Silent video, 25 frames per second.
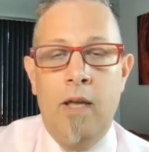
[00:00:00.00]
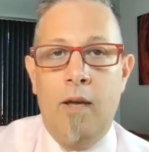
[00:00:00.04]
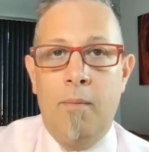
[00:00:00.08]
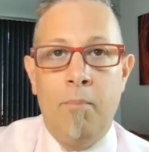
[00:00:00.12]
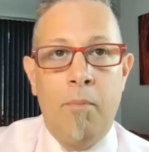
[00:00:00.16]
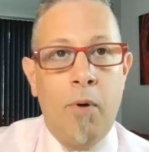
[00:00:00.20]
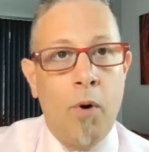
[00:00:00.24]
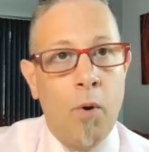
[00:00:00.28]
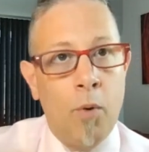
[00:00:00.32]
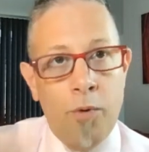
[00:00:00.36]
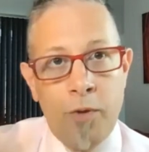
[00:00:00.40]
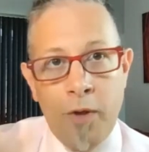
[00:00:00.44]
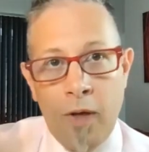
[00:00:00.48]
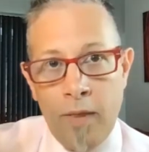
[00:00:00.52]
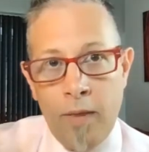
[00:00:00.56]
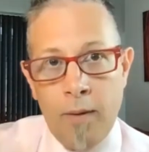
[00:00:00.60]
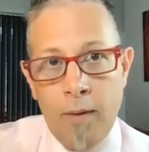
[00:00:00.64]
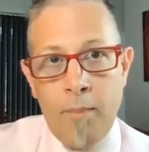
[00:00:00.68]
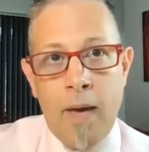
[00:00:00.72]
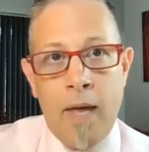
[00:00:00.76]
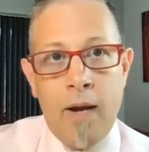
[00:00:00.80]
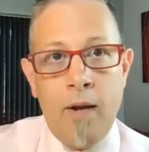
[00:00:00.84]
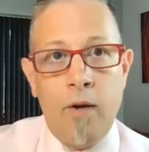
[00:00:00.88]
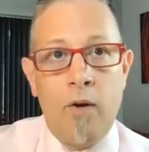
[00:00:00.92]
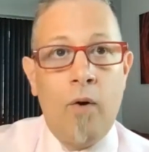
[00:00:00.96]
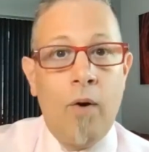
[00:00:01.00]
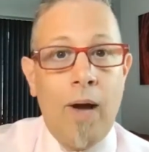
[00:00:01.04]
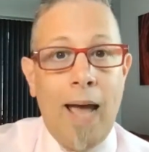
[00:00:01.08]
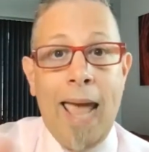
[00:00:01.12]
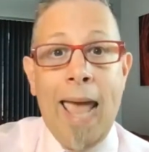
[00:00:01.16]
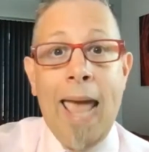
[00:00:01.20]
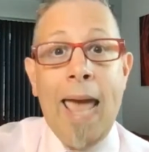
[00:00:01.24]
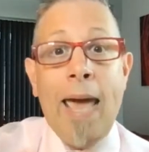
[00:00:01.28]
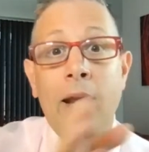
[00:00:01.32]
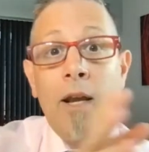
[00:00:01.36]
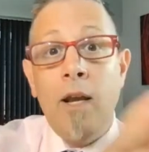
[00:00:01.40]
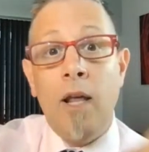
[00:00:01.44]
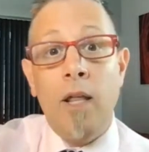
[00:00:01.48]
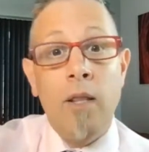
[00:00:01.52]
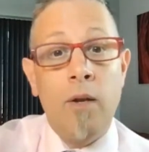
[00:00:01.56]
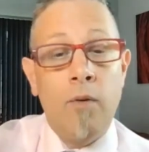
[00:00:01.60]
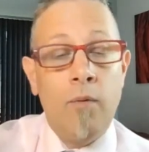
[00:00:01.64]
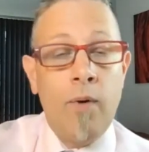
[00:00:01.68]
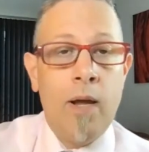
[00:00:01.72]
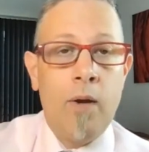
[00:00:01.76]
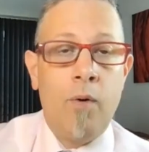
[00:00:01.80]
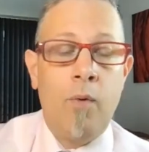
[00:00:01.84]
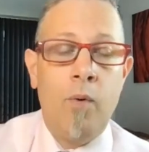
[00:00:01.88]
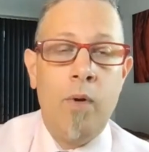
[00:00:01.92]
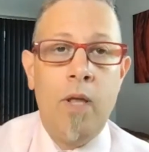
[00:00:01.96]
both on the medical and on the
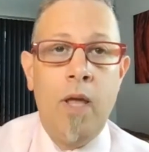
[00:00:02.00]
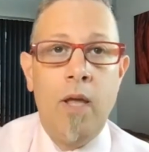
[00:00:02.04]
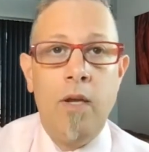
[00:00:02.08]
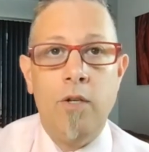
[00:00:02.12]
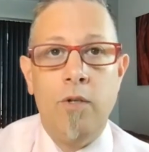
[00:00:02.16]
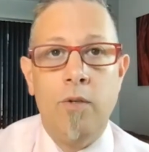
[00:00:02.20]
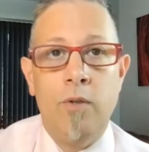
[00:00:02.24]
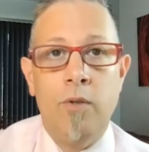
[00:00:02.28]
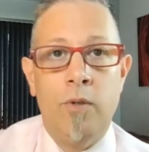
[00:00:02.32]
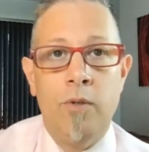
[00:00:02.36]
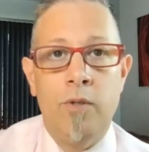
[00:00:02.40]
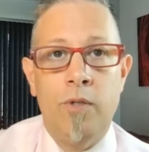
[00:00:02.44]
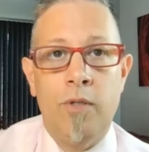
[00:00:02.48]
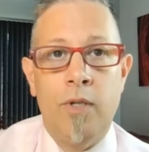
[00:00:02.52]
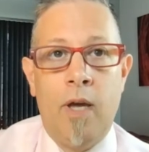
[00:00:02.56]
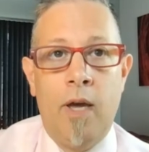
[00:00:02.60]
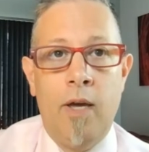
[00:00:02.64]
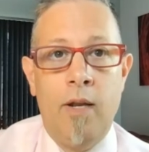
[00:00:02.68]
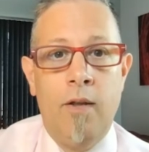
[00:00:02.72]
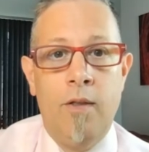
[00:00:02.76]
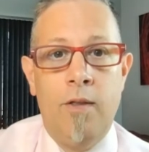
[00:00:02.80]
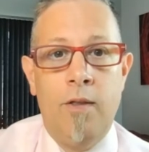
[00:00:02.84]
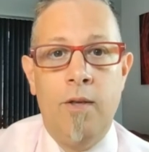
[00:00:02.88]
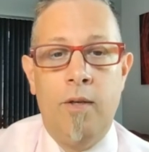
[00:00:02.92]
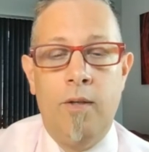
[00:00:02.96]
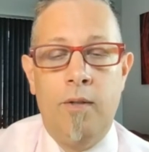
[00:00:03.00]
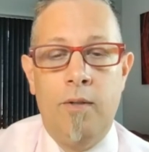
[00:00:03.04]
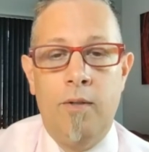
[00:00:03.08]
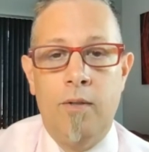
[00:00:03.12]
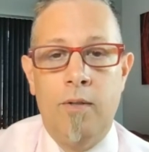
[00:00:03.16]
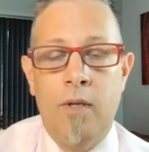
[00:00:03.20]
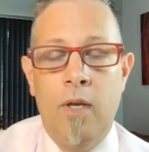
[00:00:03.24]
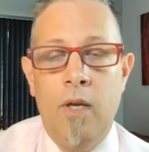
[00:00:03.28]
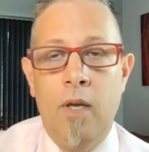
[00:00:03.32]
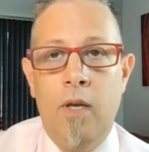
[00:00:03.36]
recreational side of things.